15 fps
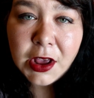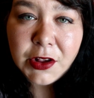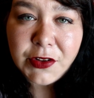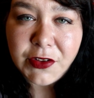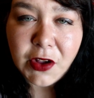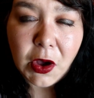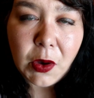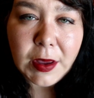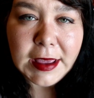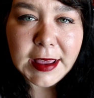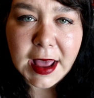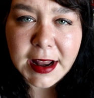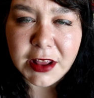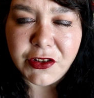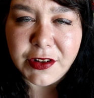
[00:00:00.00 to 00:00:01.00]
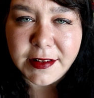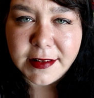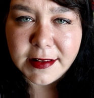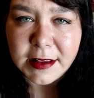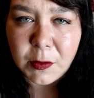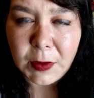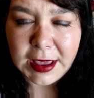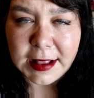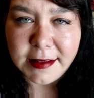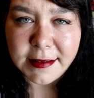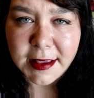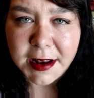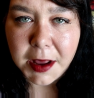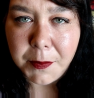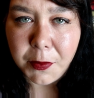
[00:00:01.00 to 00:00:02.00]
So it kind of just, we get
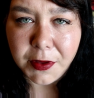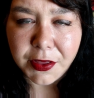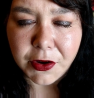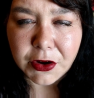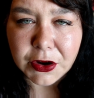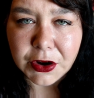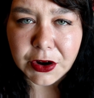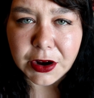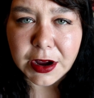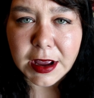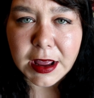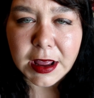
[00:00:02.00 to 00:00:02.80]
set up with her.